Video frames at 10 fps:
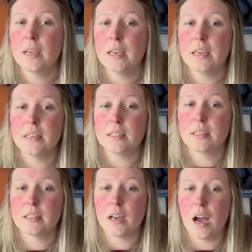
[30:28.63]

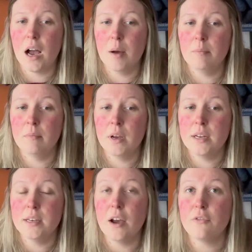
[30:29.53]
is
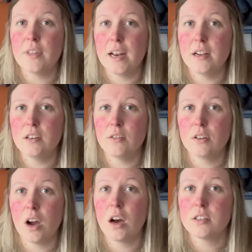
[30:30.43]
enough that it
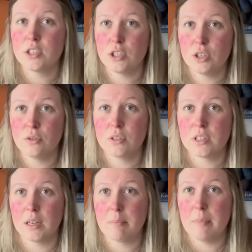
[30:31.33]
constitutes
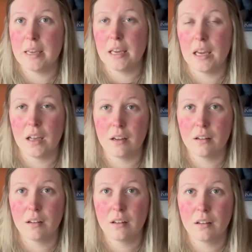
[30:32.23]
like making
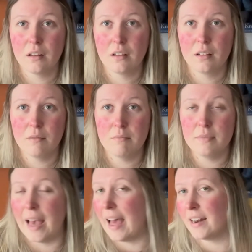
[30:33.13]

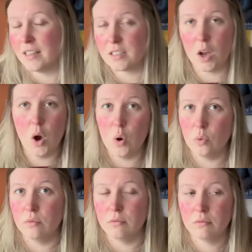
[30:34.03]
that its
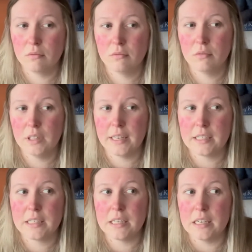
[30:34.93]
own
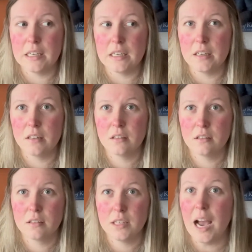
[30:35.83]
like tea
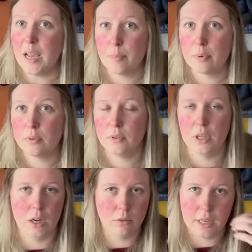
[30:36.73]
type, you
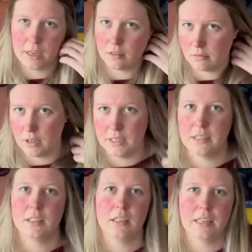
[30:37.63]
know, like it
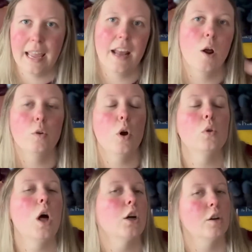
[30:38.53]
can no
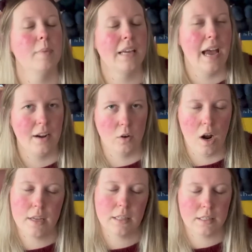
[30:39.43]
longer be
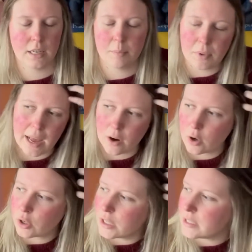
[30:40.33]
categorized as like black or
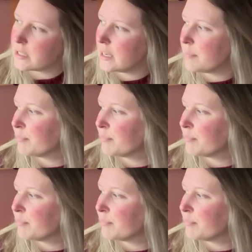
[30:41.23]
green tea.